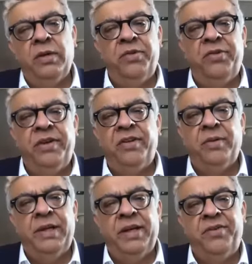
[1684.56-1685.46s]
was
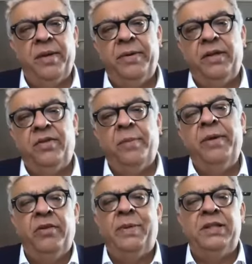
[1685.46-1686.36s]
reasonable acceptance? I
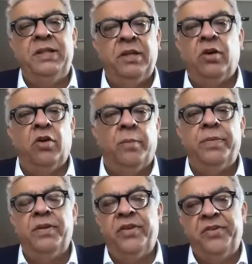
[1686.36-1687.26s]
mean, especially around
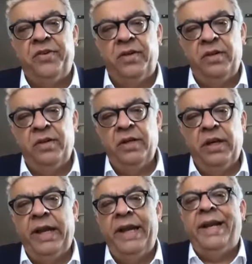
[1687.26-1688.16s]
compensation
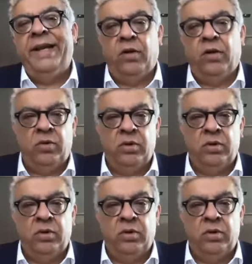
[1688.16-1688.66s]
and headcount.